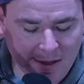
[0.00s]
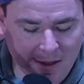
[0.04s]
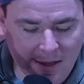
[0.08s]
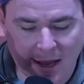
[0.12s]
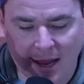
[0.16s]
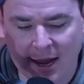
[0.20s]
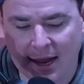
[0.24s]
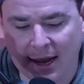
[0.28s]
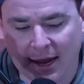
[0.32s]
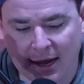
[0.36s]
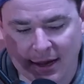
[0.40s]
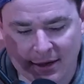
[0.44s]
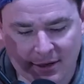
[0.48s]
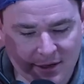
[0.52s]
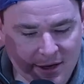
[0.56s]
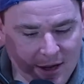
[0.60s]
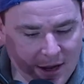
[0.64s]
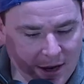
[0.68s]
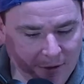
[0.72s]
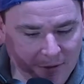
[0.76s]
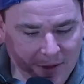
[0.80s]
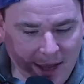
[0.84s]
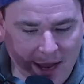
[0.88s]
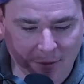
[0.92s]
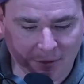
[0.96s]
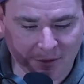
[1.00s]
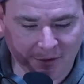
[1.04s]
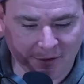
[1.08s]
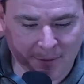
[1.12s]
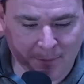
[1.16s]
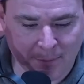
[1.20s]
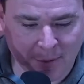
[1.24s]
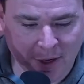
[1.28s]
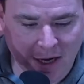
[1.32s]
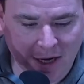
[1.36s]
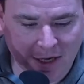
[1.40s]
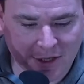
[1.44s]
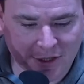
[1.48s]
and, you know, that was the
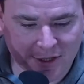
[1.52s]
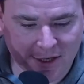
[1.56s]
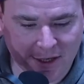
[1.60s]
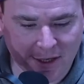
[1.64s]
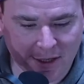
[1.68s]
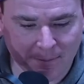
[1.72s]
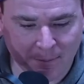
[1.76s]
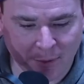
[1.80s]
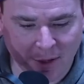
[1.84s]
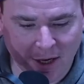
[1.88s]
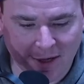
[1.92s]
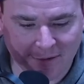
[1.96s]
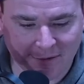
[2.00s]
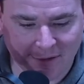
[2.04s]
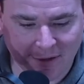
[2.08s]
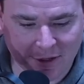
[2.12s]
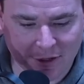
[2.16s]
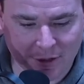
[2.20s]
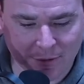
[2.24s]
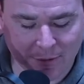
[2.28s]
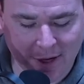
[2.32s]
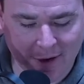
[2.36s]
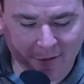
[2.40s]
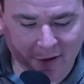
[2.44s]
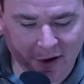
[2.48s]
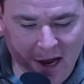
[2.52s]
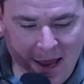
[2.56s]
Bronze Age, Bronze Age or whatever.